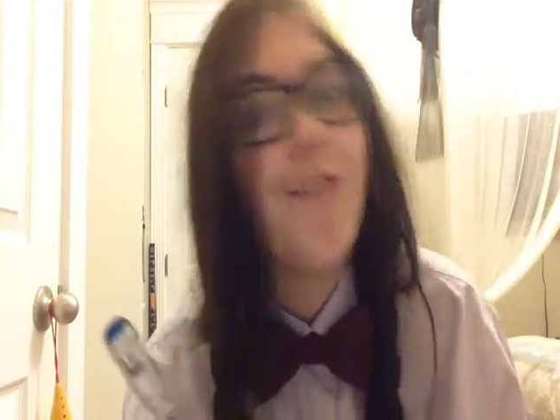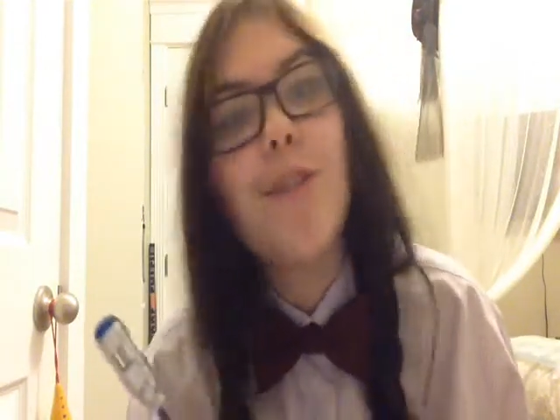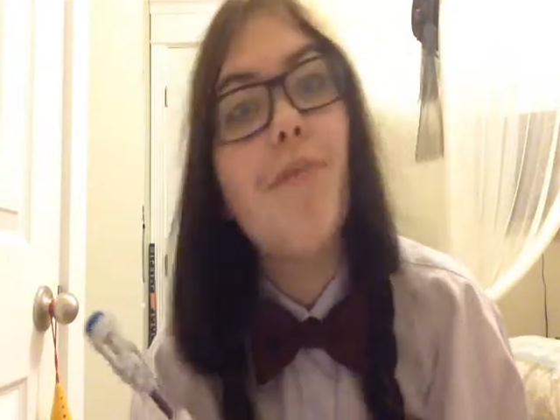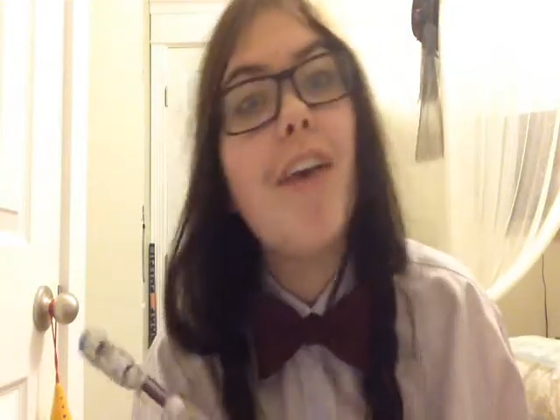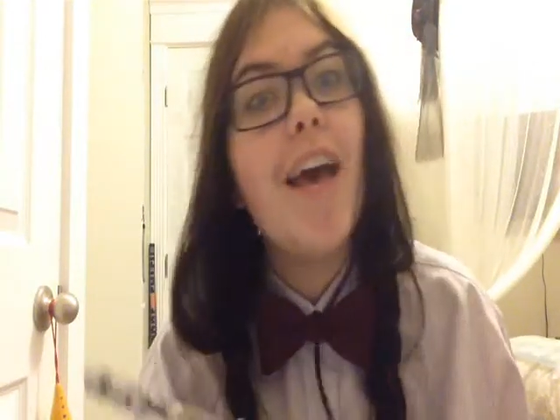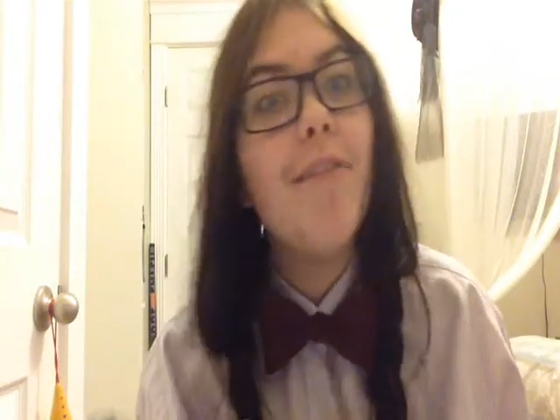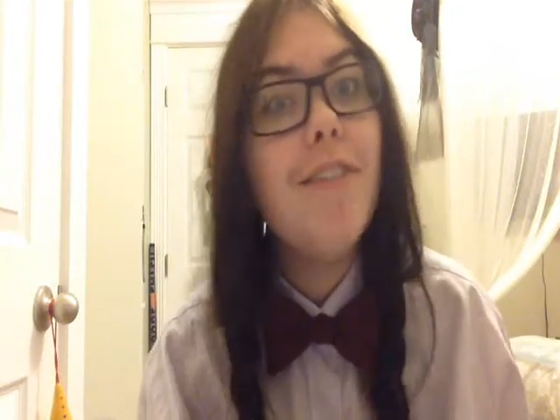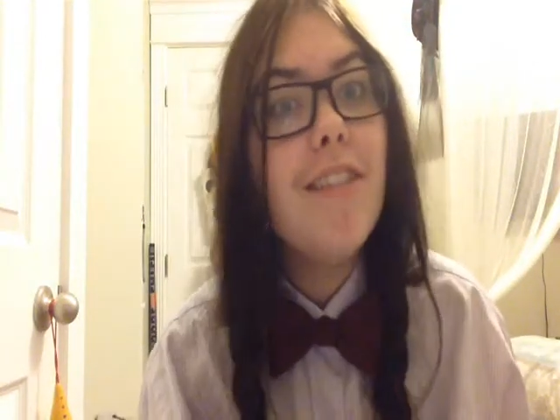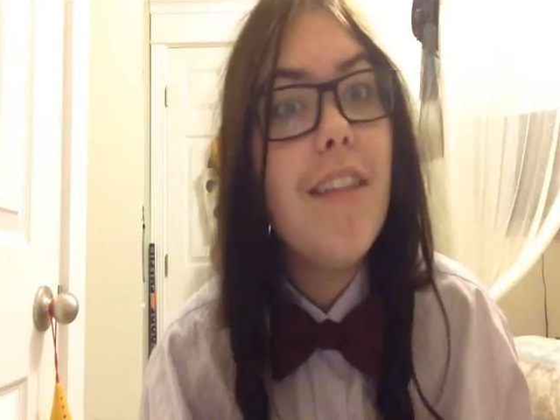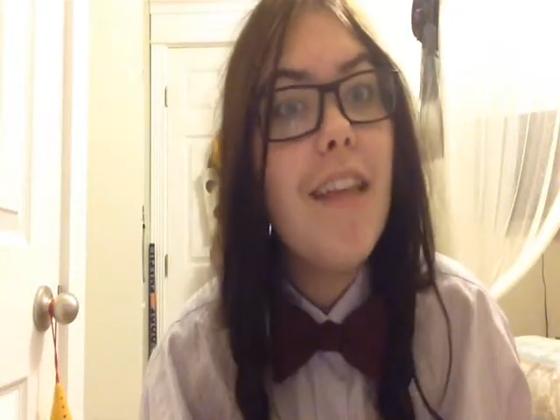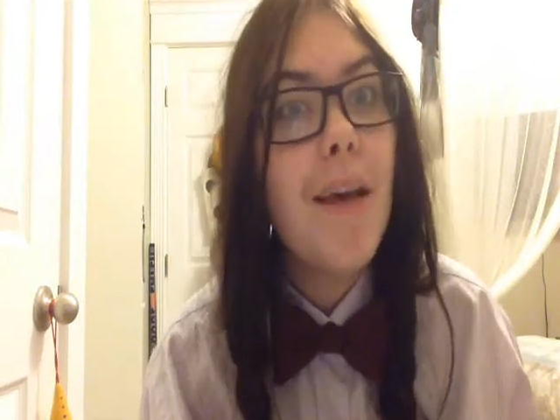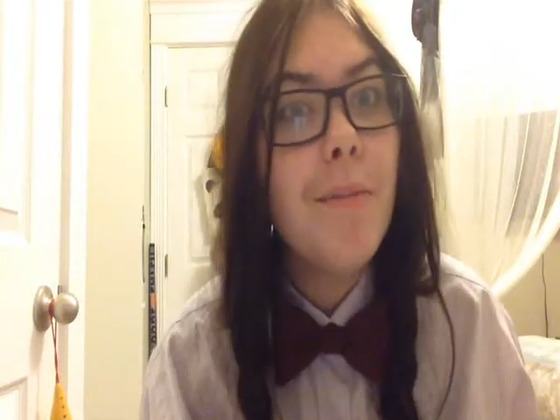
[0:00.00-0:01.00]
so if you haven't
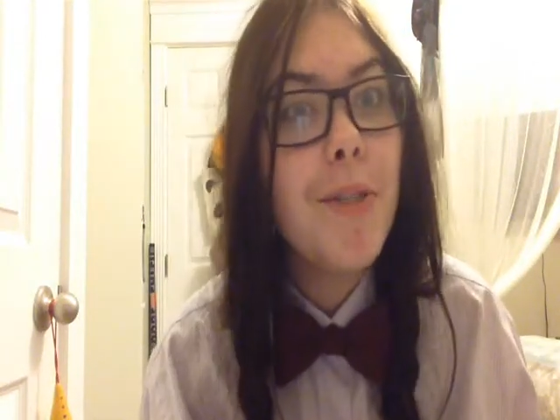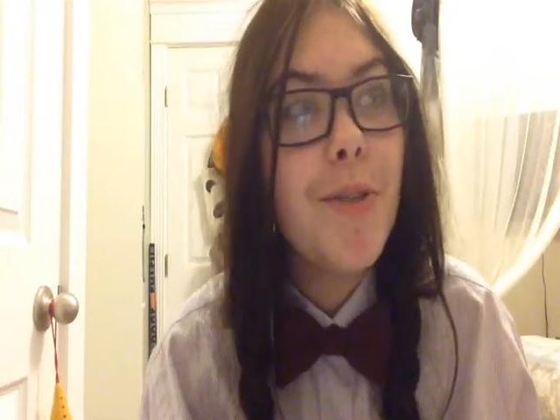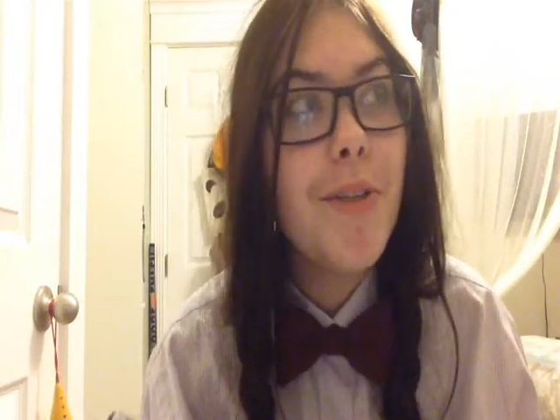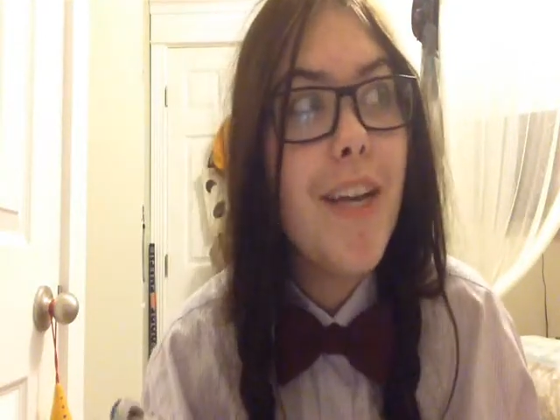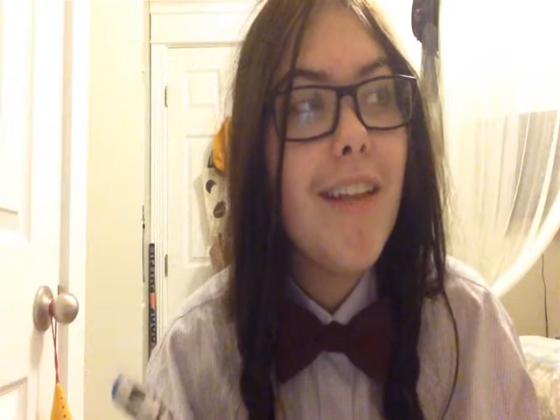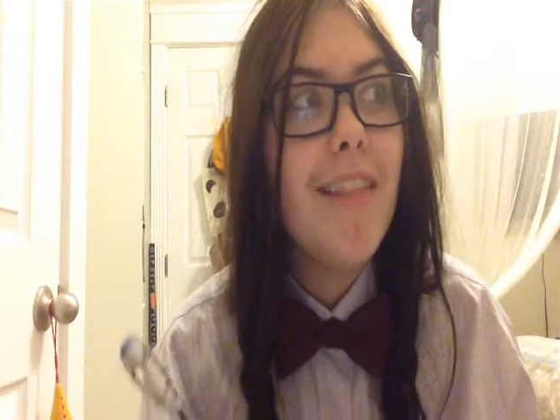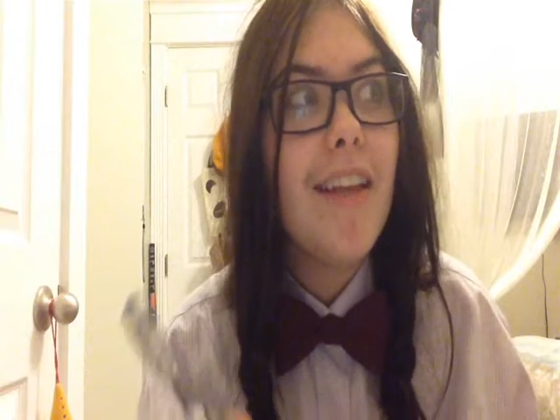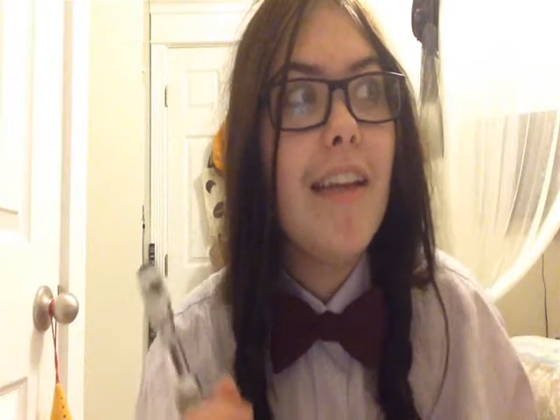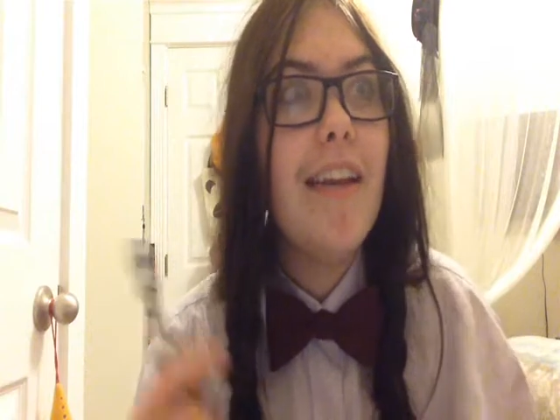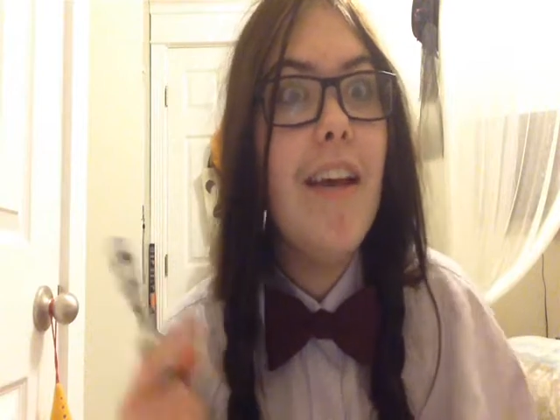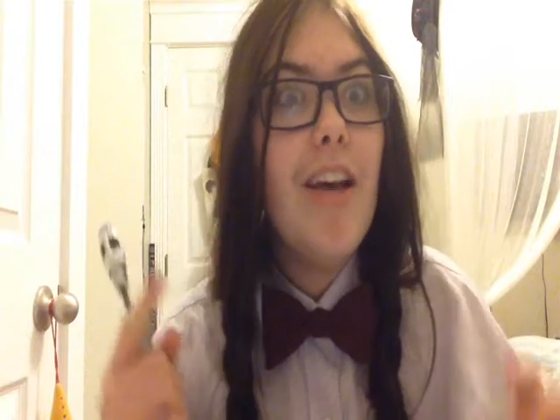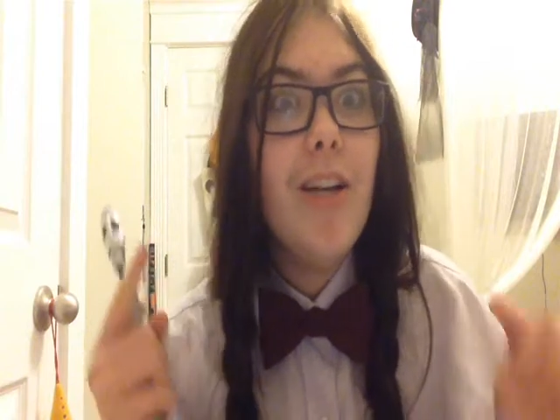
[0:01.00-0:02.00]
seen the episode yet, then